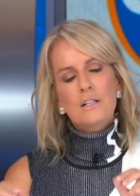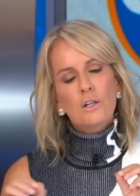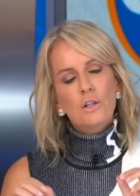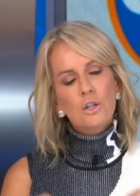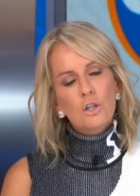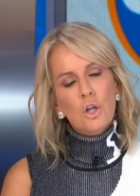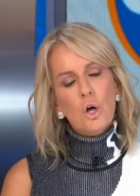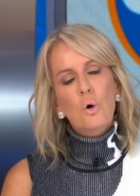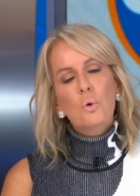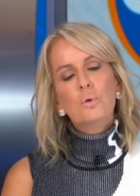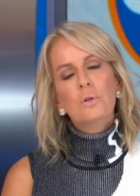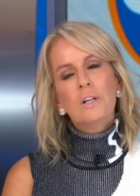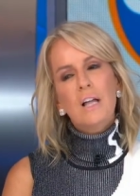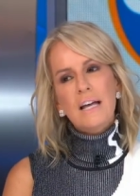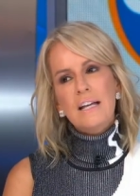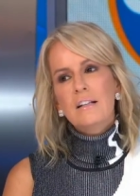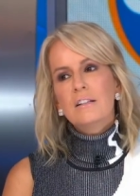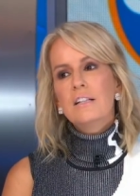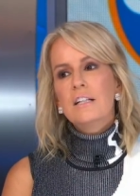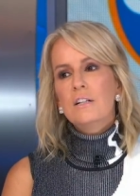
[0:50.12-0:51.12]
a low
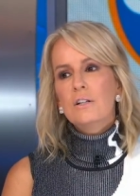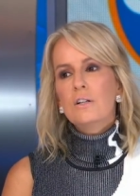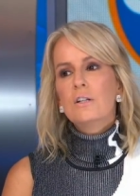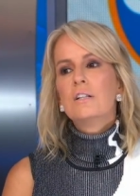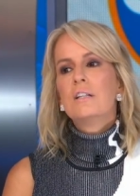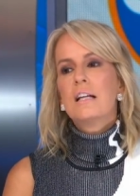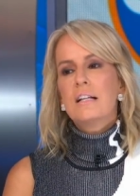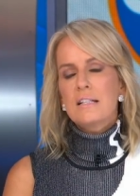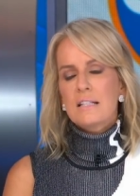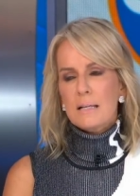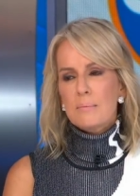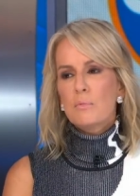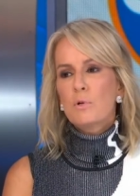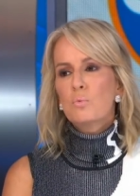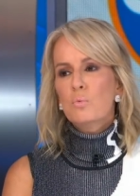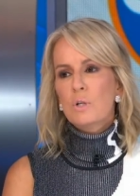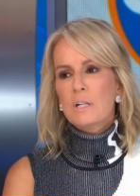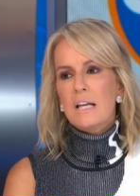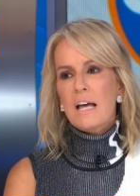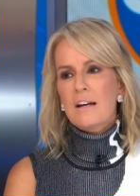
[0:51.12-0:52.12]
likelihood that
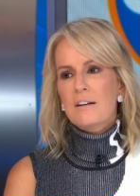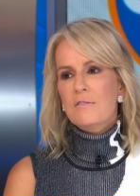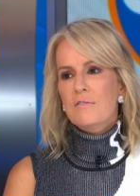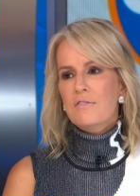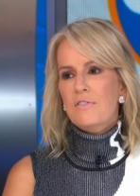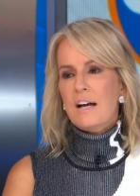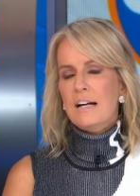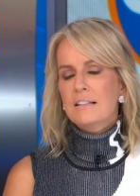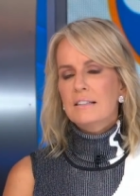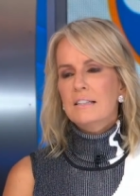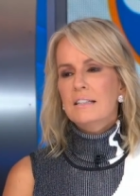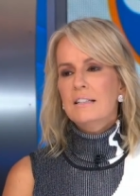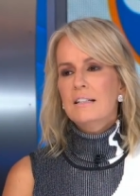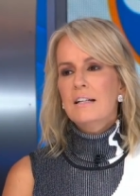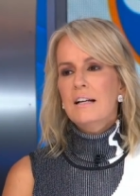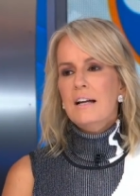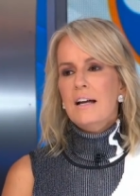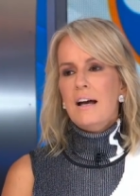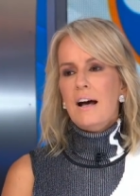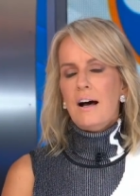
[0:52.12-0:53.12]
someone would get
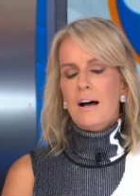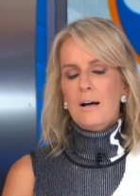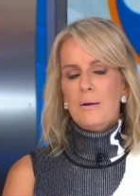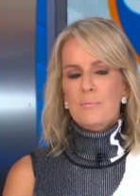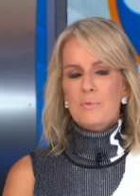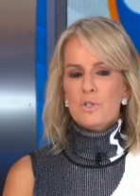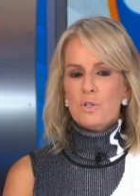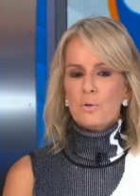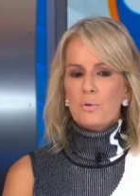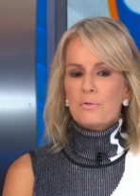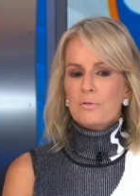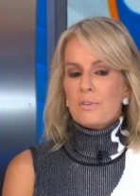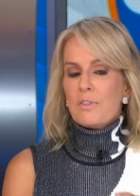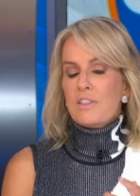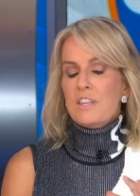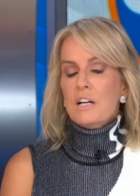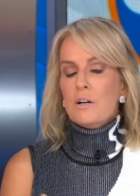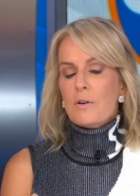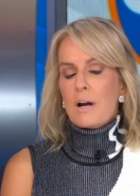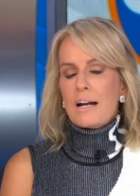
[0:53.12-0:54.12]
infected. Um, so
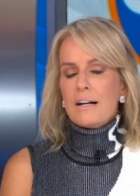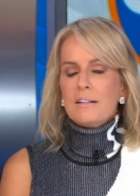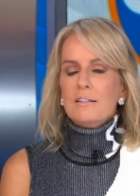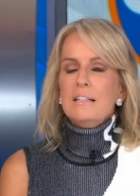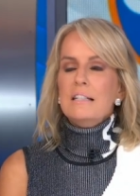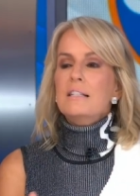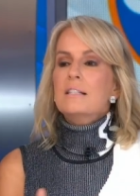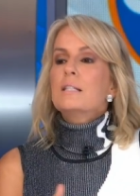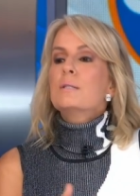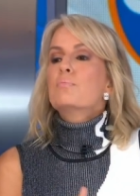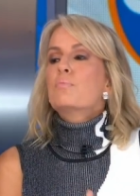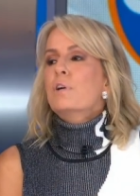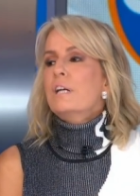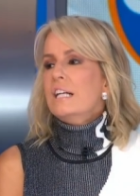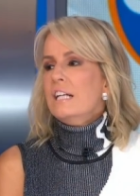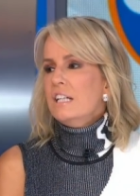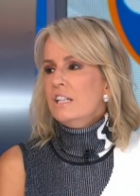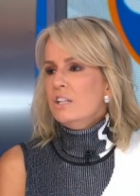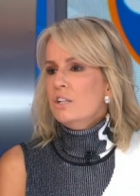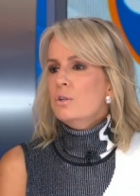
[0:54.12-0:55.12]
theoretically,
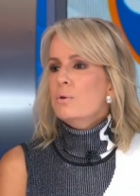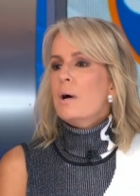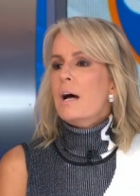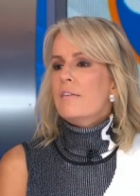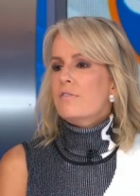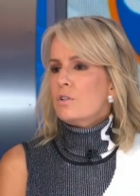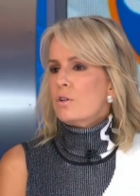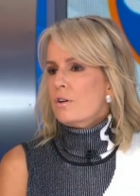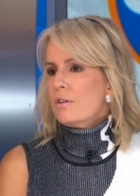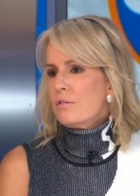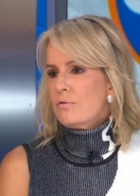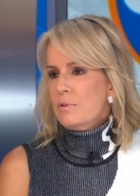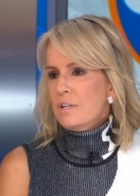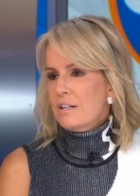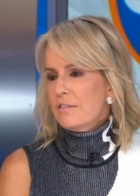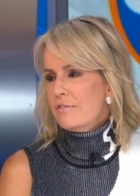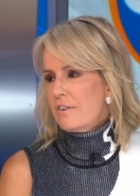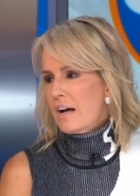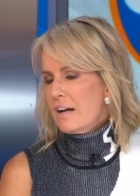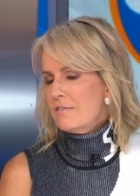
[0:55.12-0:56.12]
springing you after a three
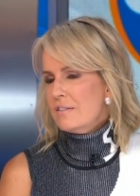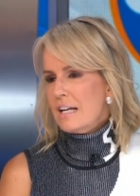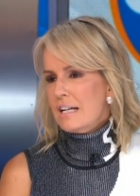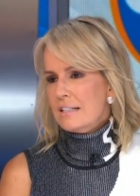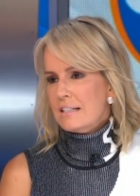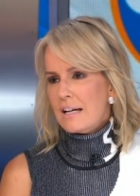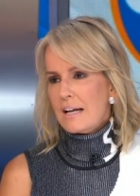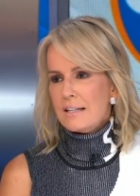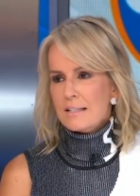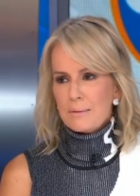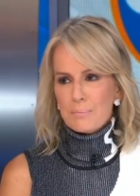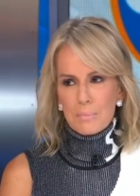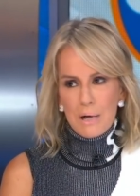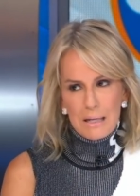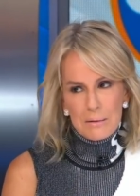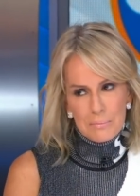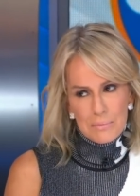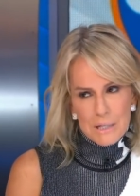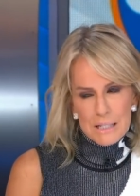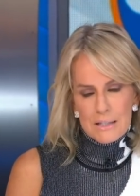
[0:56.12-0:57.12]
to five day test
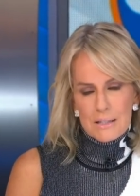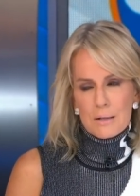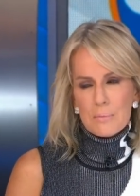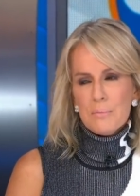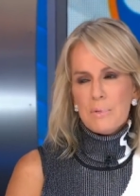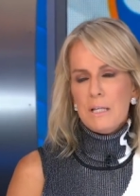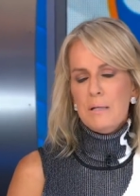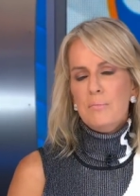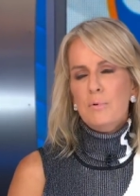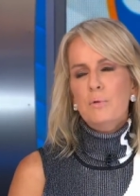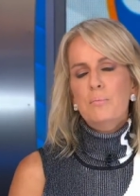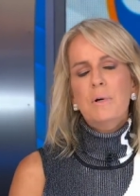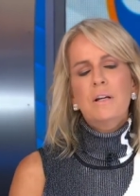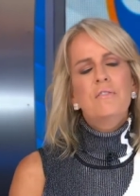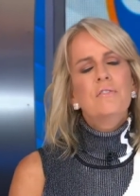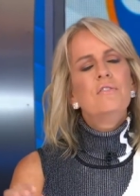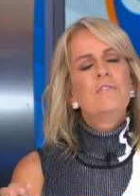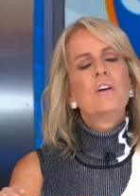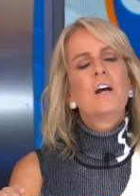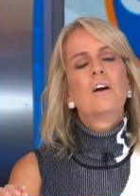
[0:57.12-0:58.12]
might miss some people,
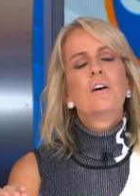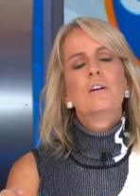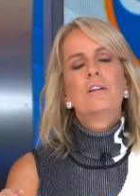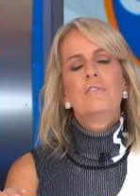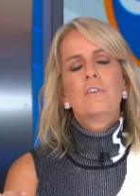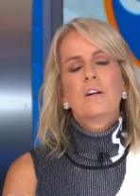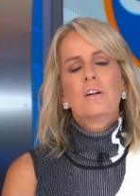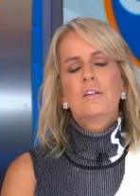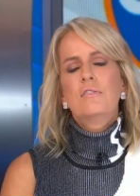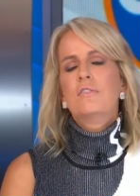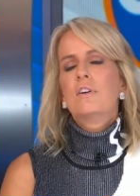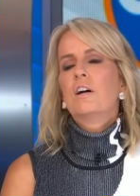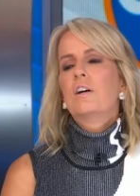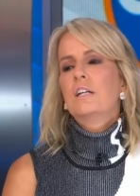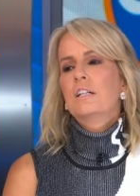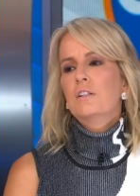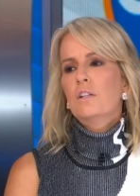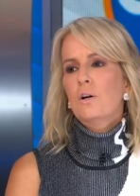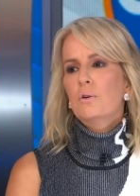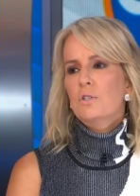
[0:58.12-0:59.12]
but very, very,
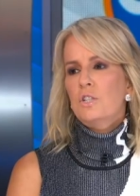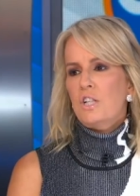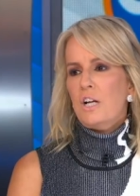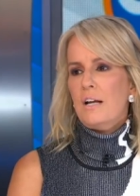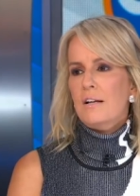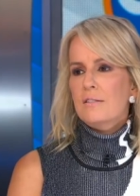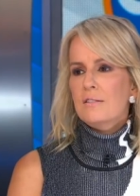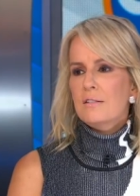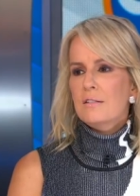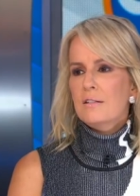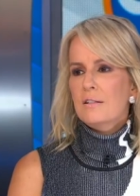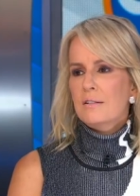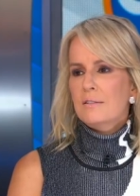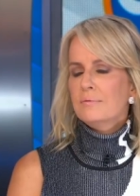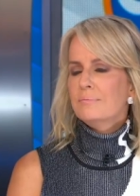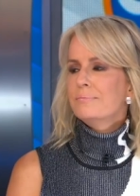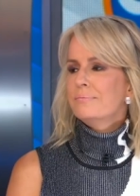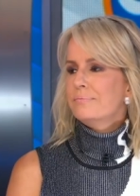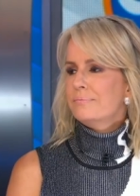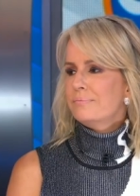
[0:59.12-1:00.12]
very low chance.
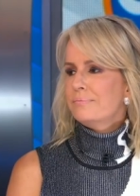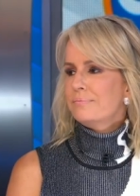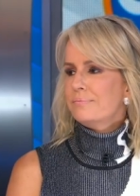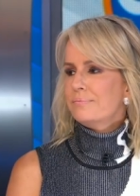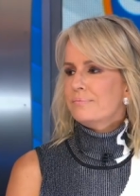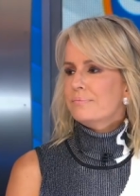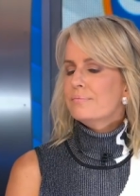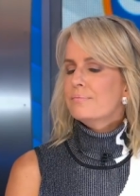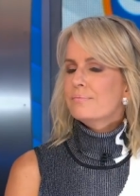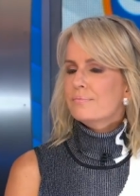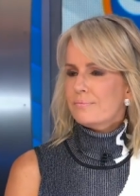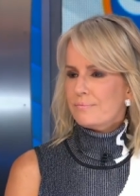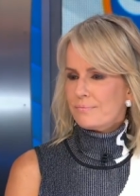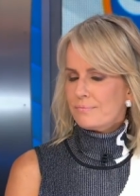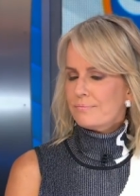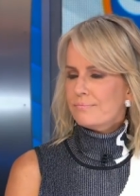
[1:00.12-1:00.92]
All right. Well, as a